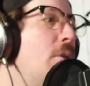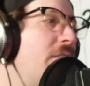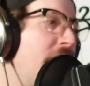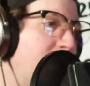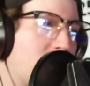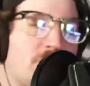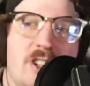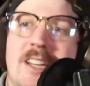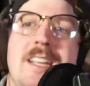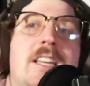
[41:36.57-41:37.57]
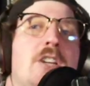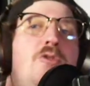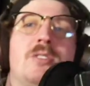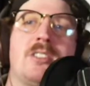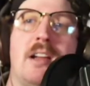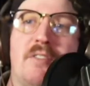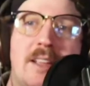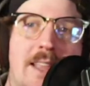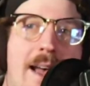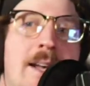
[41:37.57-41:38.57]
moving filters and EQ and stuff
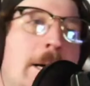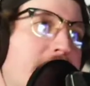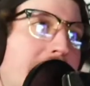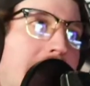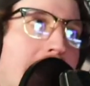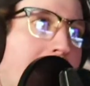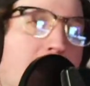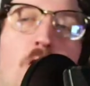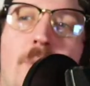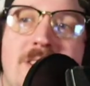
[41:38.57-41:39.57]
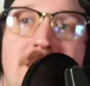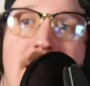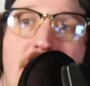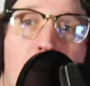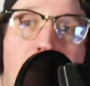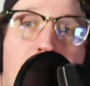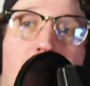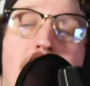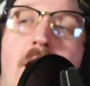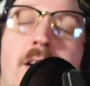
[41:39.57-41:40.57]
like that, it can almost inevitably
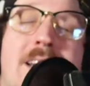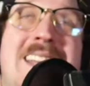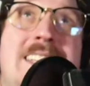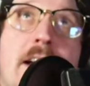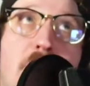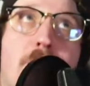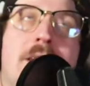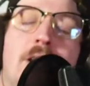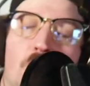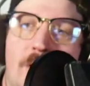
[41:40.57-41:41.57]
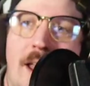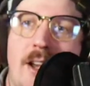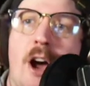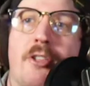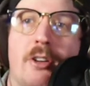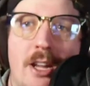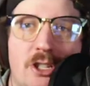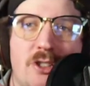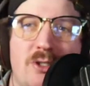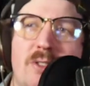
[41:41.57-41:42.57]
create other
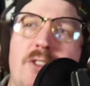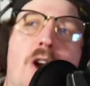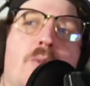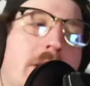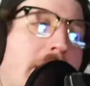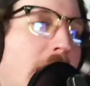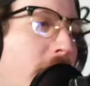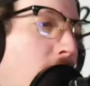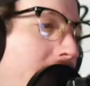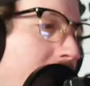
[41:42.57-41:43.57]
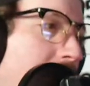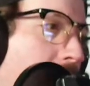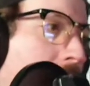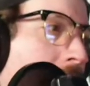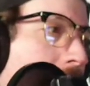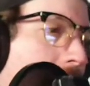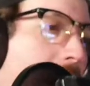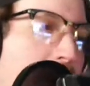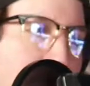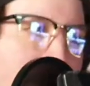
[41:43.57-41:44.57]
issues if you're not really careful with it. So
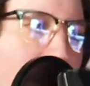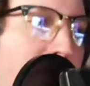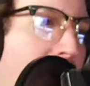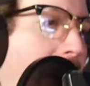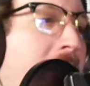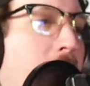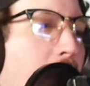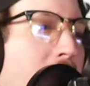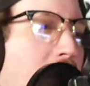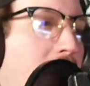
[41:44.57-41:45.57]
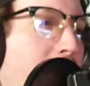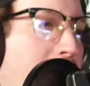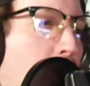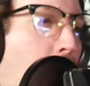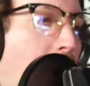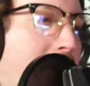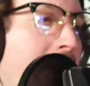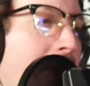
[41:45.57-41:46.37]
just be careful of that. And then when I'm talking about the warmth,